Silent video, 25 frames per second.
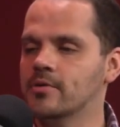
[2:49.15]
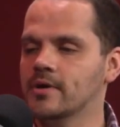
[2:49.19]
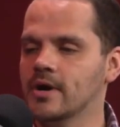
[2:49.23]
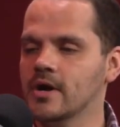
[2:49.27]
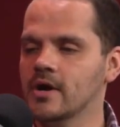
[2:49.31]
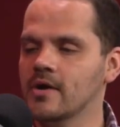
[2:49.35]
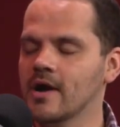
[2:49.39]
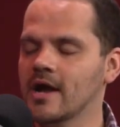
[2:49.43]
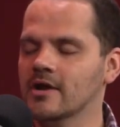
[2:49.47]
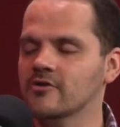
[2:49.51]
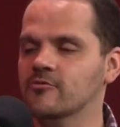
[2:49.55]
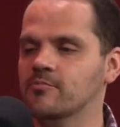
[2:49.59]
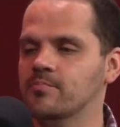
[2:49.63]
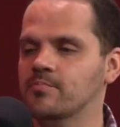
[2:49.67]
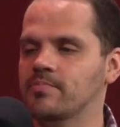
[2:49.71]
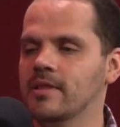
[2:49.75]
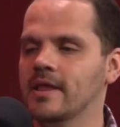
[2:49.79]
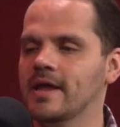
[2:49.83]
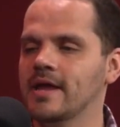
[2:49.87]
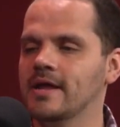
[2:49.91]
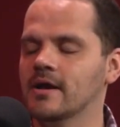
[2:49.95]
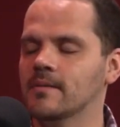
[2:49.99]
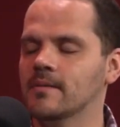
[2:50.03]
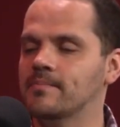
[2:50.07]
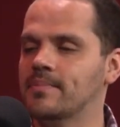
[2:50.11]
prayer has
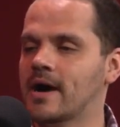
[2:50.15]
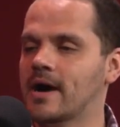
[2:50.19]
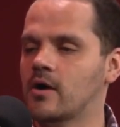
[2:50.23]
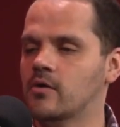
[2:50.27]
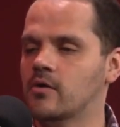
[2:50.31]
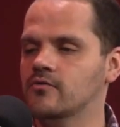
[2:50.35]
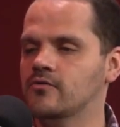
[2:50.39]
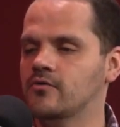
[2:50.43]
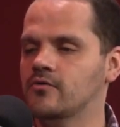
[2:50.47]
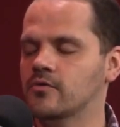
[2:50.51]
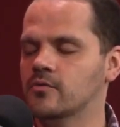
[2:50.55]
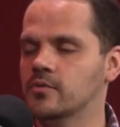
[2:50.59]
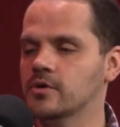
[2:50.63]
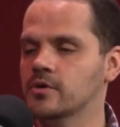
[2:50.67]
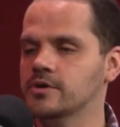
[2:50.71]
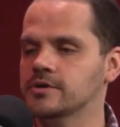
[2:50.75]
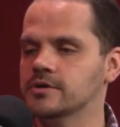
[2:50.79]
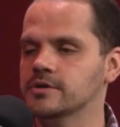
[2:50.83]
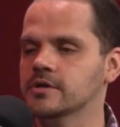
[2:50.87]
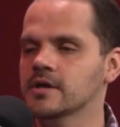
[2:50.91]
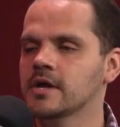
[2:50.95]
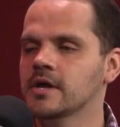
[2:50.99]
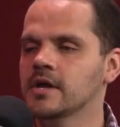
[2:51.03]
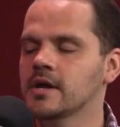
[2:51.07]
played a powerful role.